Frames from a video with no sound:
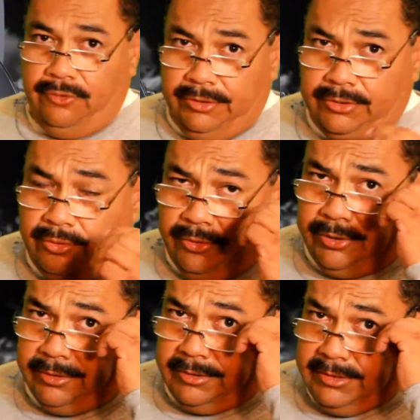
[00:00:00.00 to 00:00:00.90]
Fourth
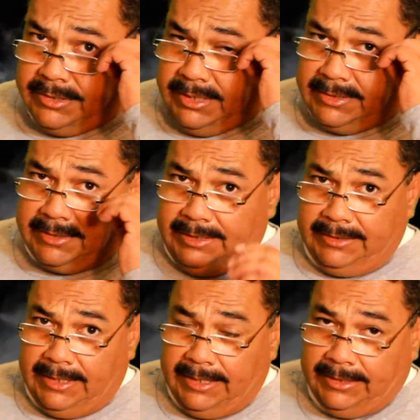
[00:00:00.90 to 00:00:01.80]
quarter,
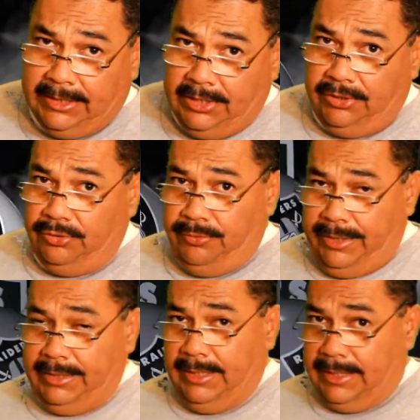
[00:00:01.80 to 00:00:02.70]
16-9. New
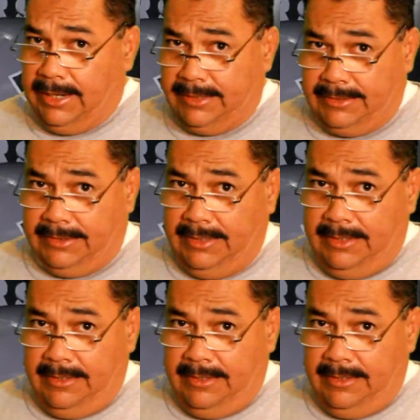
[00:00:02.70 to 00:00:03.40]
England got it.